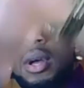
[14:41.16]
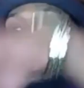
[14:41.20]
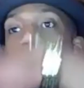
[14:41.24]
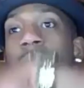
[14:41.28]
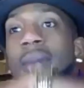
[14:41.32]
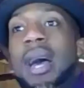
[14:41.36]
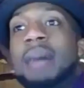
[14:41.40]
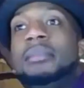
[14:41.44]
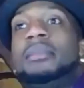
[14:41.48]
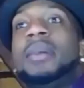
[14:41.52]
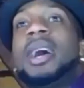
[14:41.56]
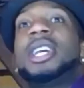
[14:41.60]

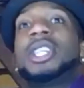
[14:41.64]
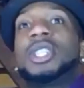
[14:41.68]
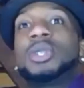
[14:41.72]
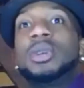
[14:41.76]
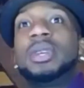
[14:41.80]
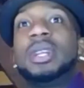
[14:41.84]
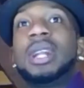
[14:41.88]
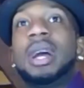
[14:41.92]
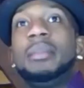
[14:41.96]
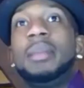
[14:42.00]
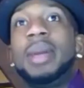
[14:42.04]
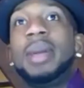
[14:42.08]
I'll show
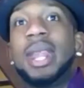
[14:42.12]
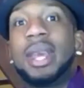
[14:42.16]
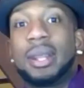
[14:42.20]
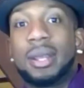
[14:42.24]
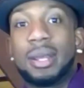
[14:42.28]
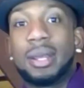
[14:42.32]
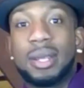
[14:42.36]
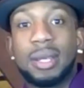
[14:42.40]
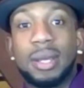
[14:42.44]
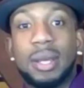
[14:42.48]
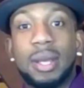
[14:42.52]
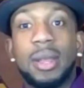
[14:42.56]
you in a minute.
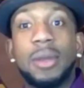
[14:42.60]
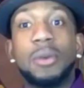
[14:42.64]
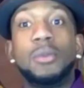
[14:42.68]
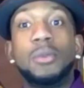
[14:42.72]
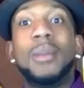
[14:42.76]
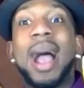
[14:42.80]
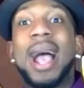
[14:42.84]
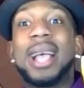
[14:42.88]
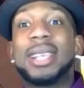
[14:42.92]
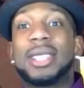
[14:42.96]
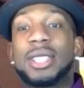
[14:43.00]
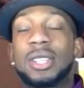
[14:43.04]
Your
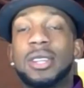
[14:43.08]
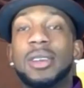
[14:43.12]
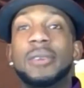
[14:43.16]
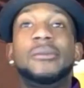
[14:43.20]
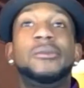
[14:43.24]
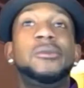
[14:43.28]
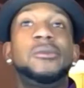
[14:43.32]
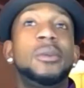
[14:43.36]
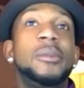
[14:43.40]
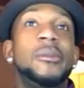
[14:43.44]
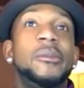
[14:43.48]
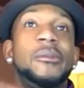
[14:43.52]
bicycle
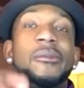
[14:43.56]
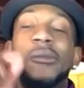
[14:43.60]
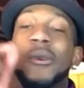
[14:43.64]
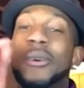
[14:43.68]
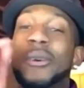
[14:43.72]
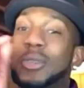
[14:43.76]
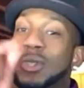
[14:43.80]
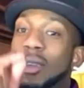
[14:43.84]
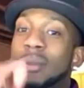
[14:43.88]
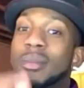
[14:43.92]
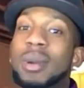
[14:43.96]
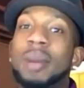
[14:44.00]
from
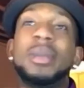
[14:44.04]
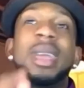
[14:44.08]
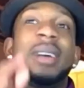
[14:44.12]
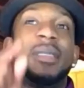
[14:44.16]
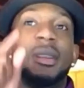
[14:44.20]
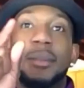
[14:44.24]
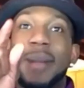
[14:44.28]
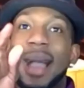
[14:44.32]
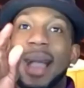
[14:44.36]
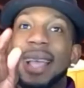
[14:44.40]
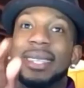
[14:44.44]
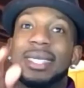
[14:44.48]
first come me
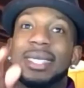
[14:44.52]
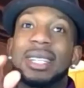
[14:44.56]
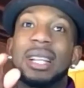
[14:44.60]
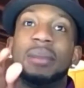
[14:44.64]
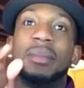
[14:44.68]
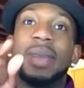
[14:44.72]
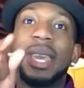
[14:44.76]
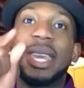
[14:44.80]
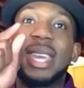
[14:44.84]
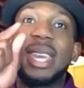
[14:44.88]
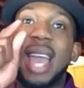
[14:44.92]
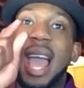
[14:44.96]
the
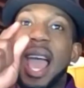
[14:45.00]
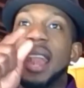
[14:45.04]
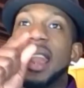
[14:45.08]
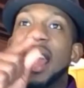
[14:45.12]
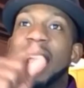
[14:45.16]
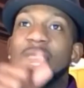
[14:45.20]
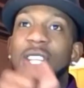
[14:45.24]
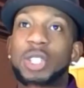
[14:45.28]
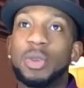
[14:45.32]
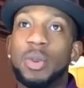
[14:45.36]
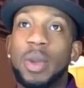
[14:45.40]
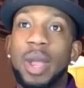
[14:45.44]
bicycle, I can't
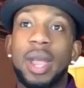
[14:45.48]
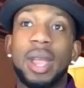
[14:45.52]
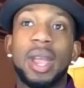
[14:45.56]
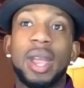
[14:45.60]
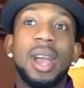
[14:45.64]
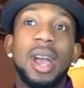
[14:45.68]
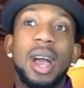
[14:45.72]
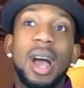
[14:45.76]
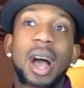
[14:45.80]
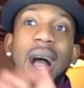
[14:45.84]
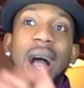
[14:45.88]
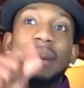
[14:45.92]
dash away.
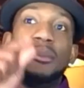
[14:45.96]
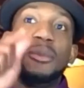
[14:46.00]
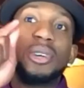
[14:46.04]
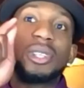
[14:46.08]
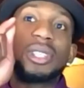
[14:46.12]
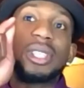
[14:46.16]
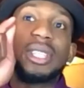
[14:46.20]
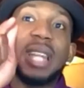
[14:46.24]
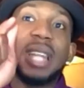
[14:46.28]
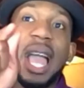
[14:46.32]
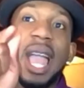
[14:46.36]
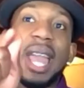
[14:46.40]

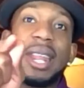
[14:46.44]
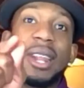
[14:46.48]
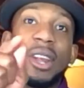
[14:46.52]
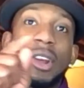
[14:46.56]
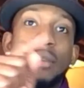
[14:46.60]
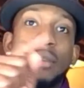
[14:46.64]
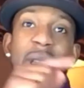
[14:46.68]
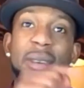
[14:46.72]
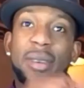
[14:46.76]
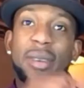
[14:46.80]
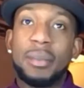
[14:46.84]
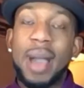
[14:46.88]
Almost 9
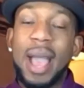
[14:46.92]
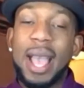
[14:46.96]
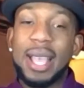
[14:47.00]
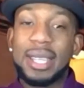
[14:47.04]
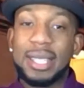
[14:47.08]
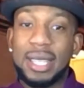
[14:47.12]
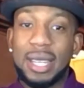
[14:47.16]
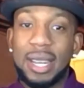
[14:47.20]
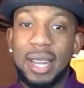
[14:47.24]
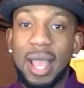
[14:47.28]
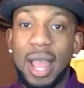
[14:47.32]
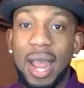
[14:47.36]
years me the
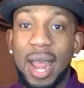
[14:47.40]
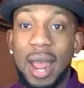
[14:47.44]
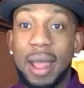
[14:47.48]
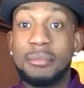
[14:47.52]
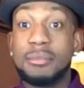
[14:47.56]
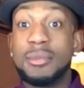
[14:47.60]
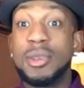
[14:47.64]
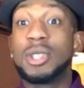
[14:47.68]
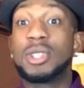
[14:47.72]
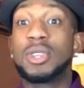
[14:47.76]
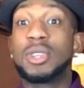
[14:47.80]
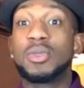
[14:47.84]
bicycle. I
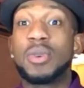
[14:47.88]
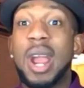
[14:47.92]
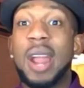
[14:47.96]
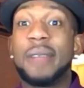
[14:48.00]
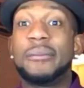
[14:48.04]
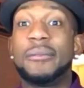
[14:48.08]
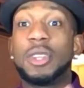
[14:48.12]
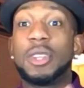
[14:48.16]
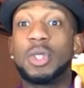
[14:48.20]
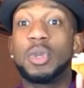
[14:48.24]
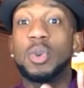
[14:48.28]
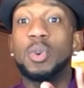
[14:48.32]
used to
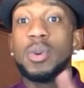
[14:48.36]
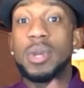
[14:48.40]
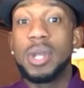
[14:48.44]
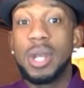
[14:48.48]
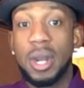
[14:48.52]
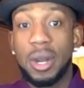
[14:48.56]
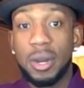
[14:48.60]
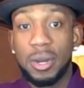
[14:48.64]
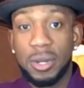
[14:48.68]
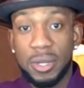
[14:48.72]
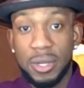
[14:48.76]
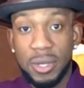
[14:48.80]
ride for 2
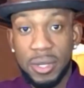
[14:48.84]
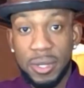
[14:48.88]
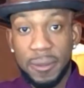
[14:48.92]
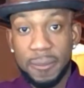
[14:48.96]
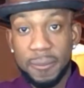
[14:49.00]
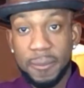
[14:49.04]
years.